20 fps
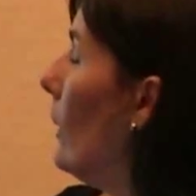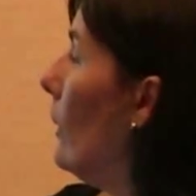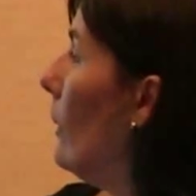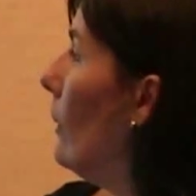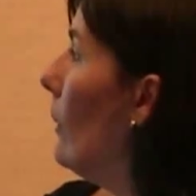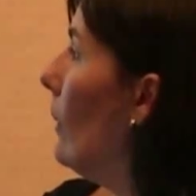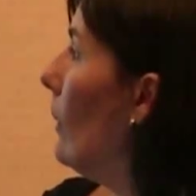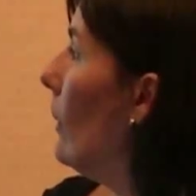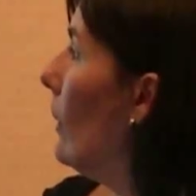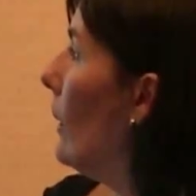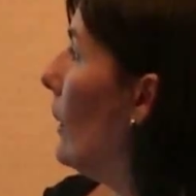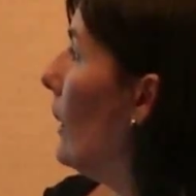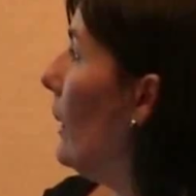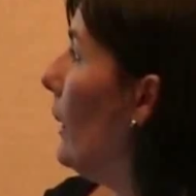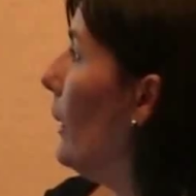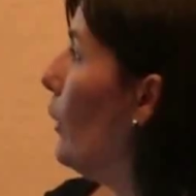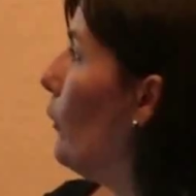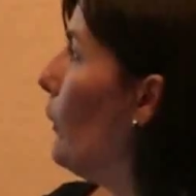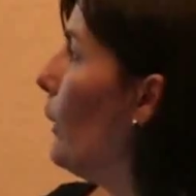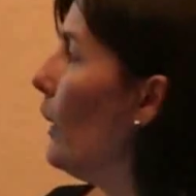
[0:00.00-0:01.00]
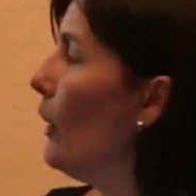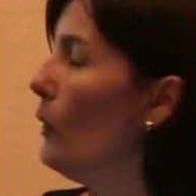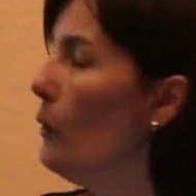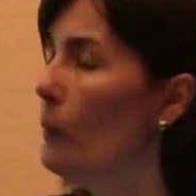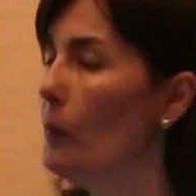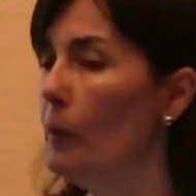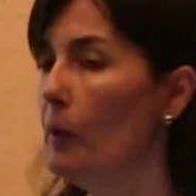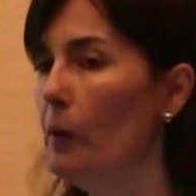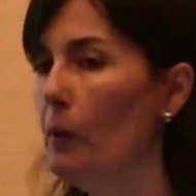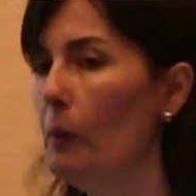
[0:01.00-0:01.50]

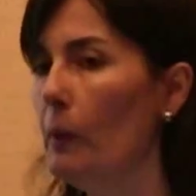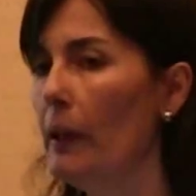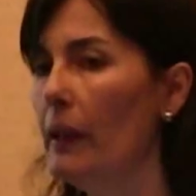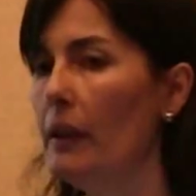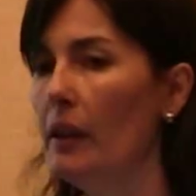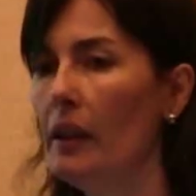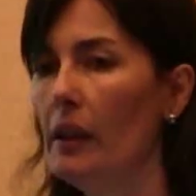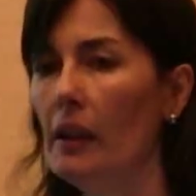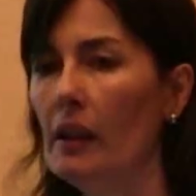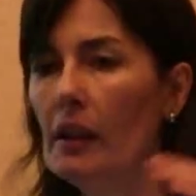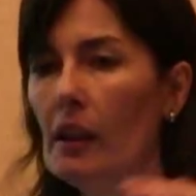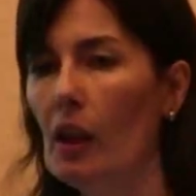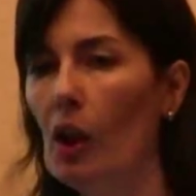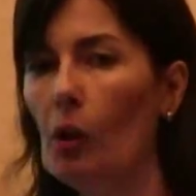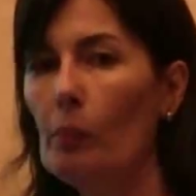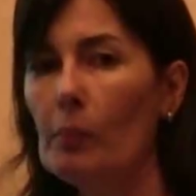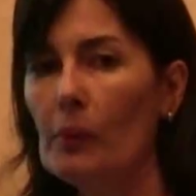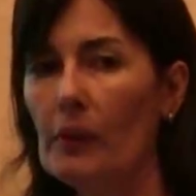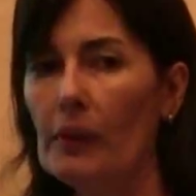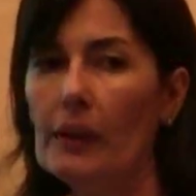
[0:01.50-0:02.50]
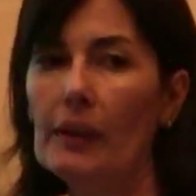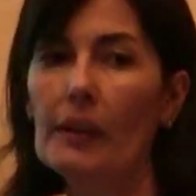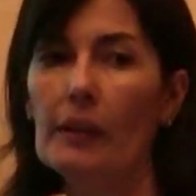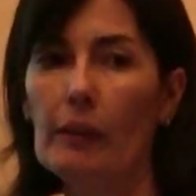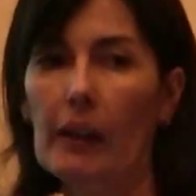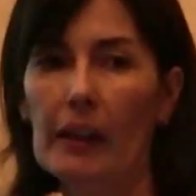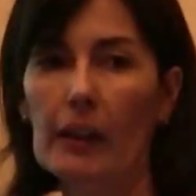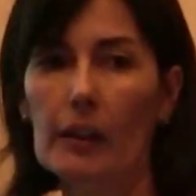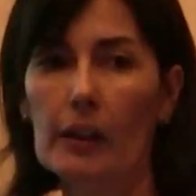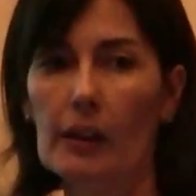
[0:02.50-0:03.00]
we went in the opposite
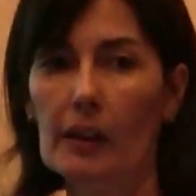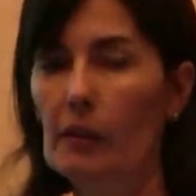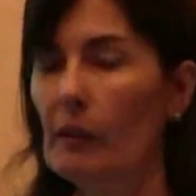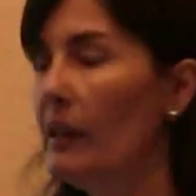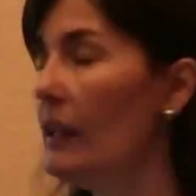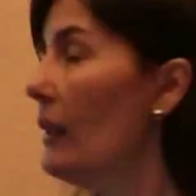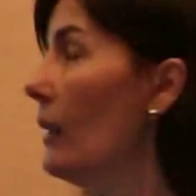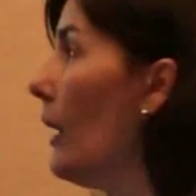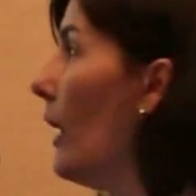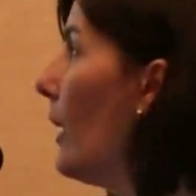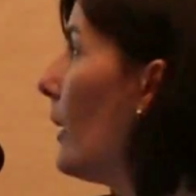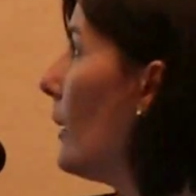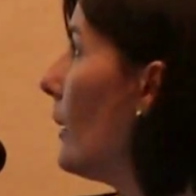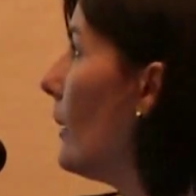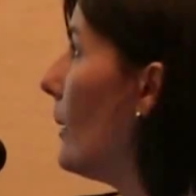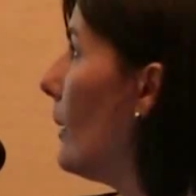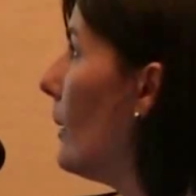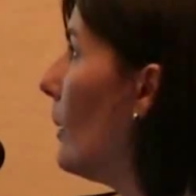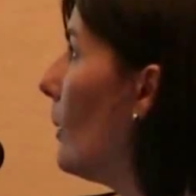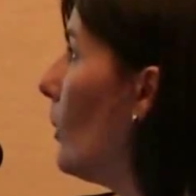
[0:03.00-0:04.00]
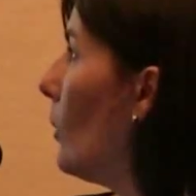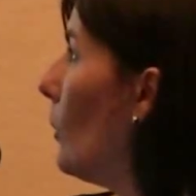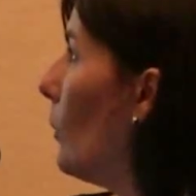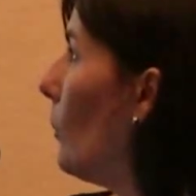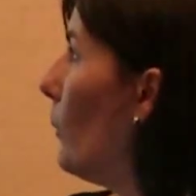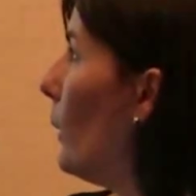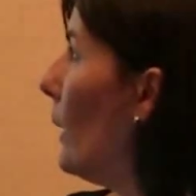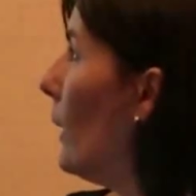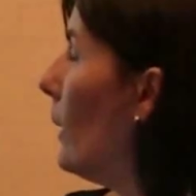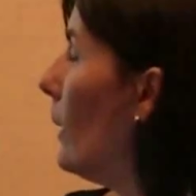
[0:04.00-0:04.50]
direction. We start
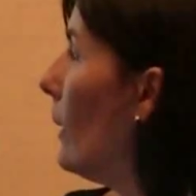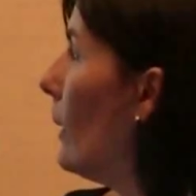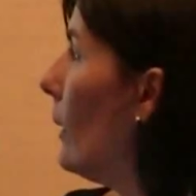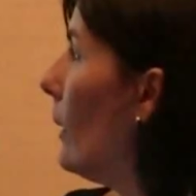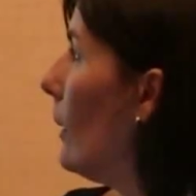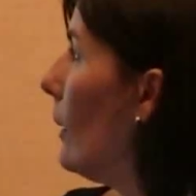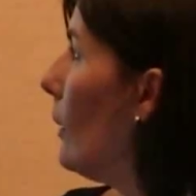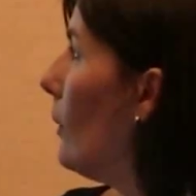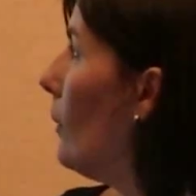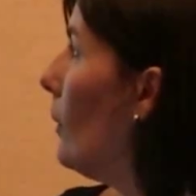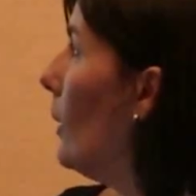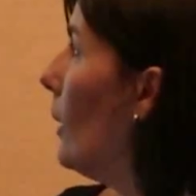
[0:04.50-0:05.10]
with the